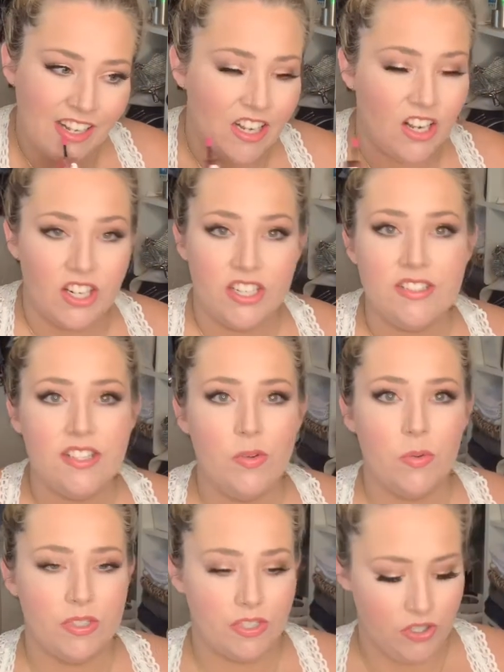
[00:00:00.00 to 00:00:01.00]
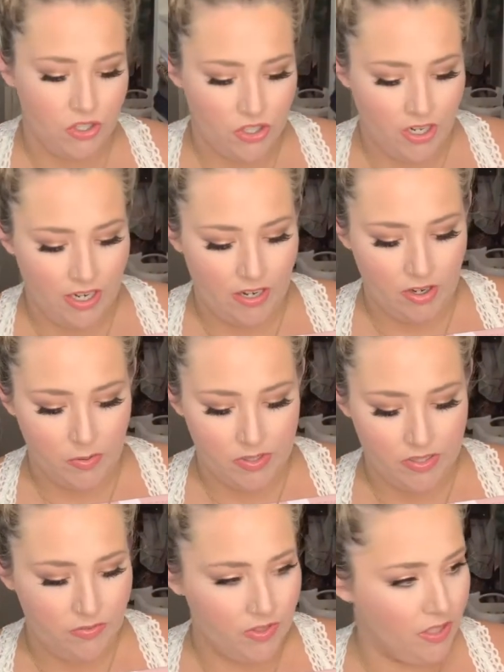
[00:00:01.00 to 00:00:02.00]
honestly wasn't sure how I
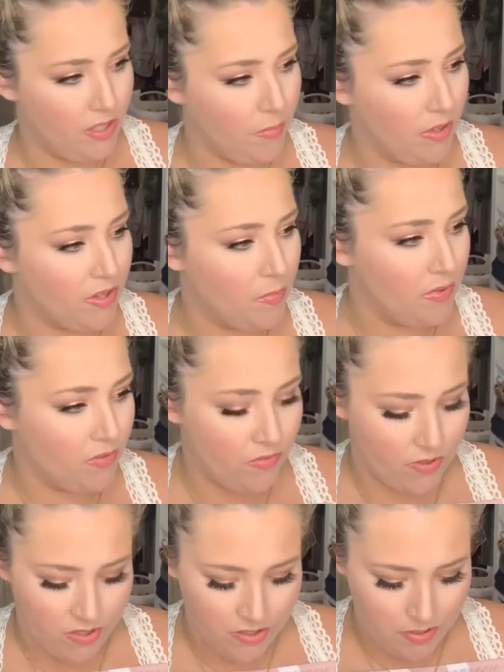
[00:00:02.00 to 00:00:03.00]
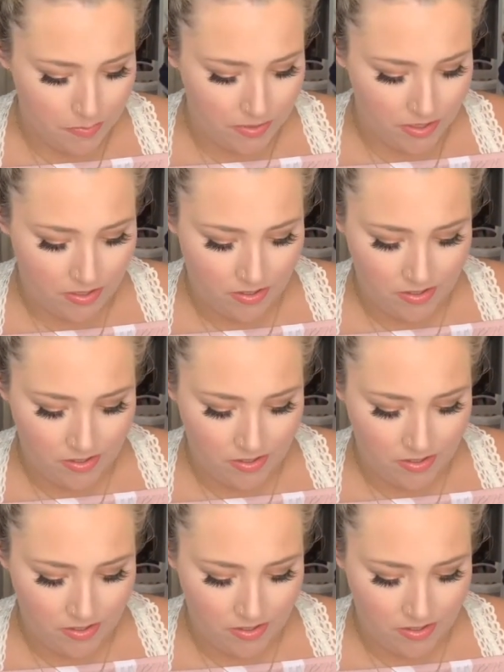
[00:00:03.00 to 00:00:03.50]
was feeling about them at first, but